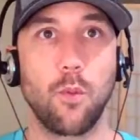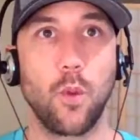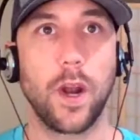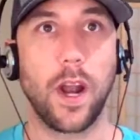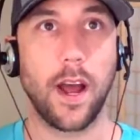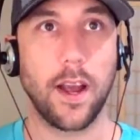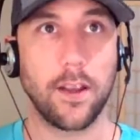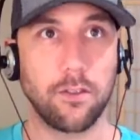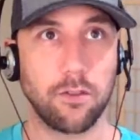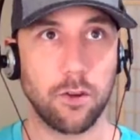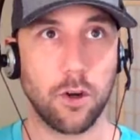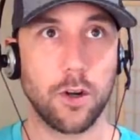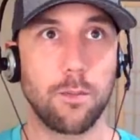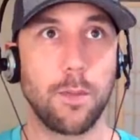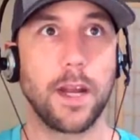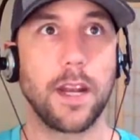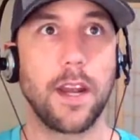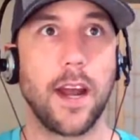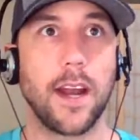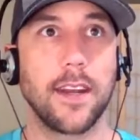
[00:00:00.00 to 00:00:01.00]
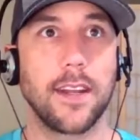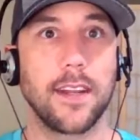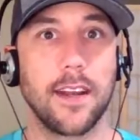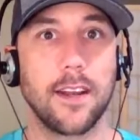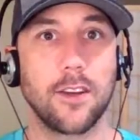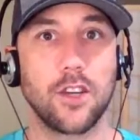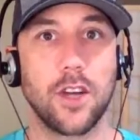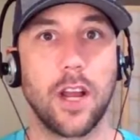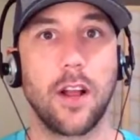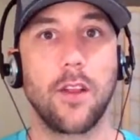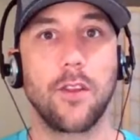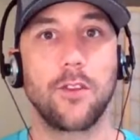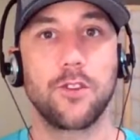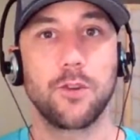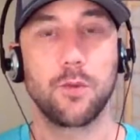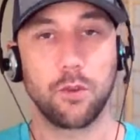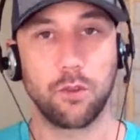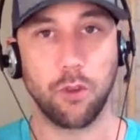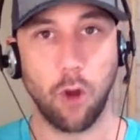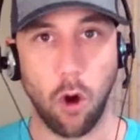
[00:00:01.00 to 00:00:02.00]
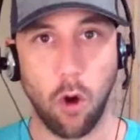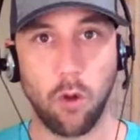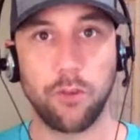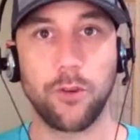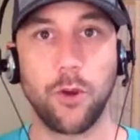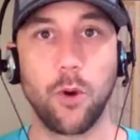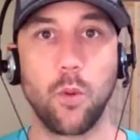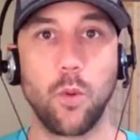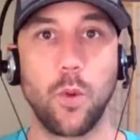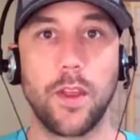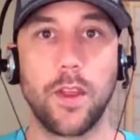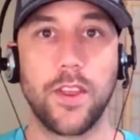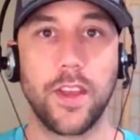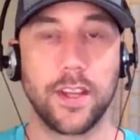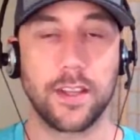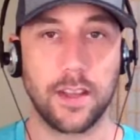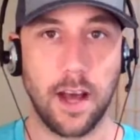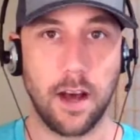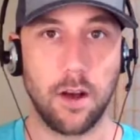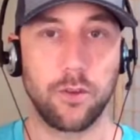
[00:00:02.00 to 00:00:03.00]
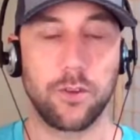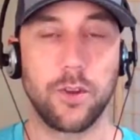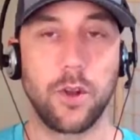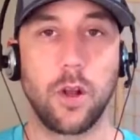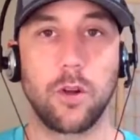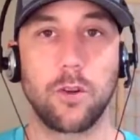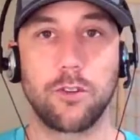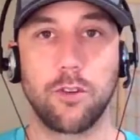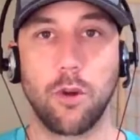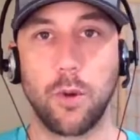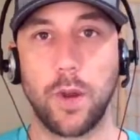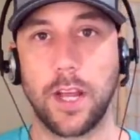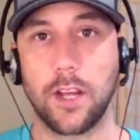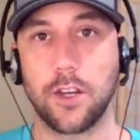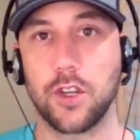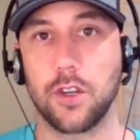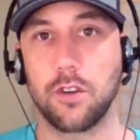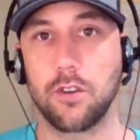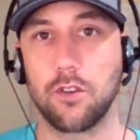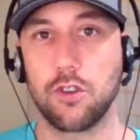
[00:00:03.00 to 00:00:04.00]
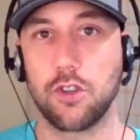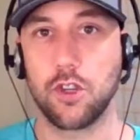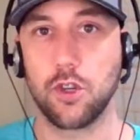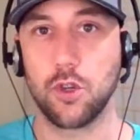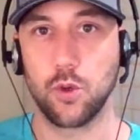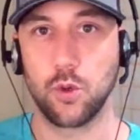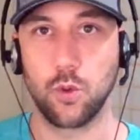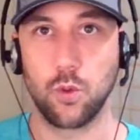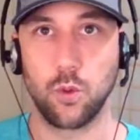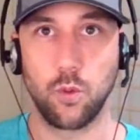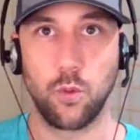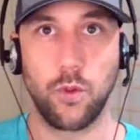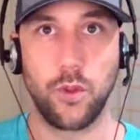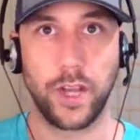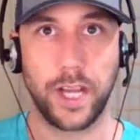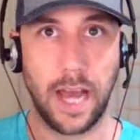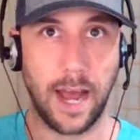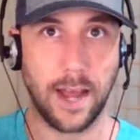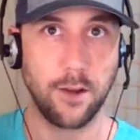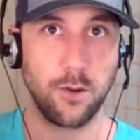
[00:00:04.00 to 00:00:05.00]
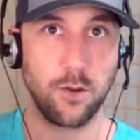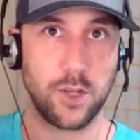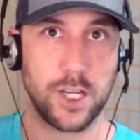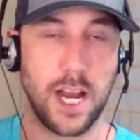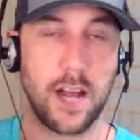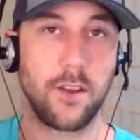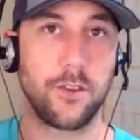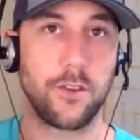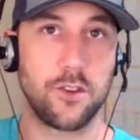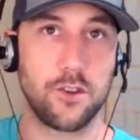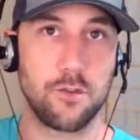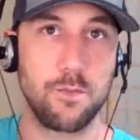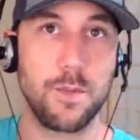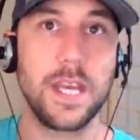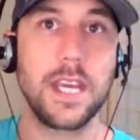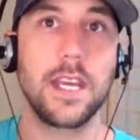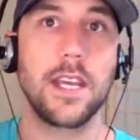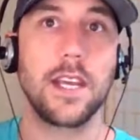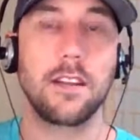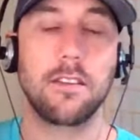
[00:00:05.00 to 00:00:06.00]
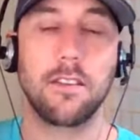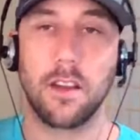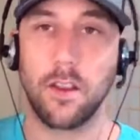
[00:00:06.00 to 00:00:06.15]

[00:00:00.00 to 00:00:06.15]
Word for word: When I started my ninety day challenge, it was also with a one thousand dollar donation to the guy who challenged me,